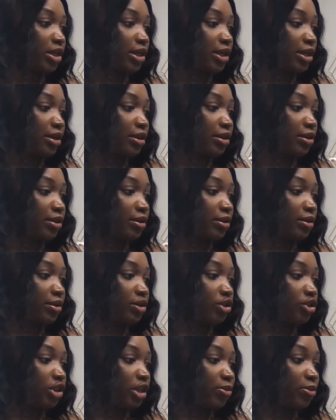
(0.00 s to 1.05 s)
kind of
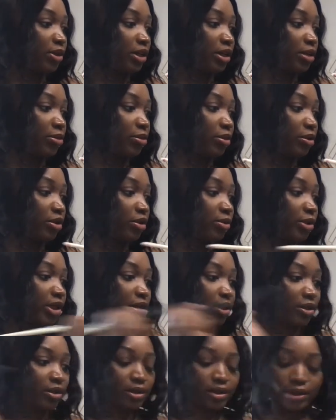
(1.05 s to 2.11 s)
shape it up a little
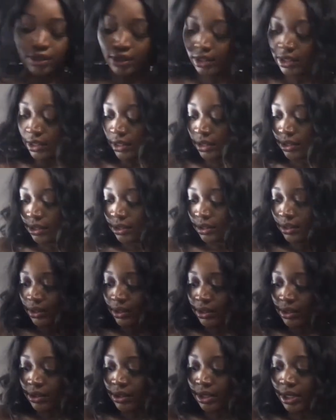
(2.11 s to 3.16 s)
bit.
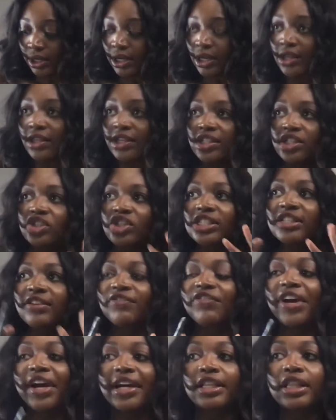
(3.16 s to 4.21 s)
Okay. This is just a
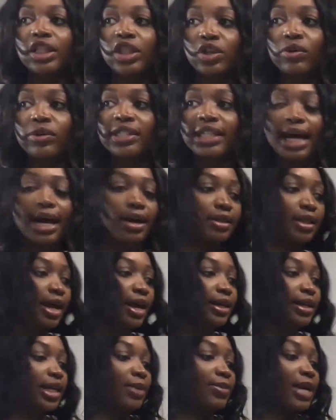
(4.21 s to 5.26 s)
very loose
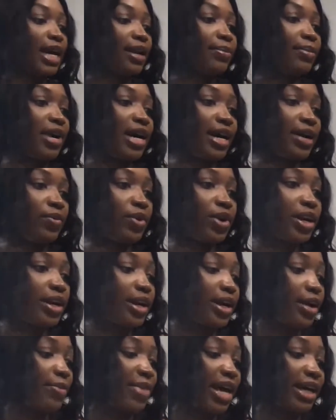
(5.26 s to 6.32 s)
outline. Keep that in mind. We're going
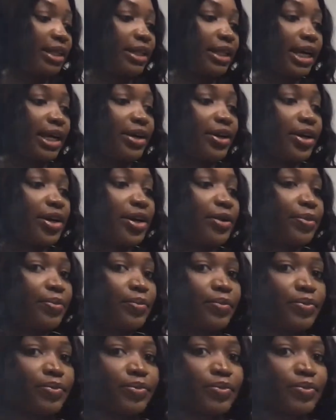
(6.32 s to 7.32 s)
to come back later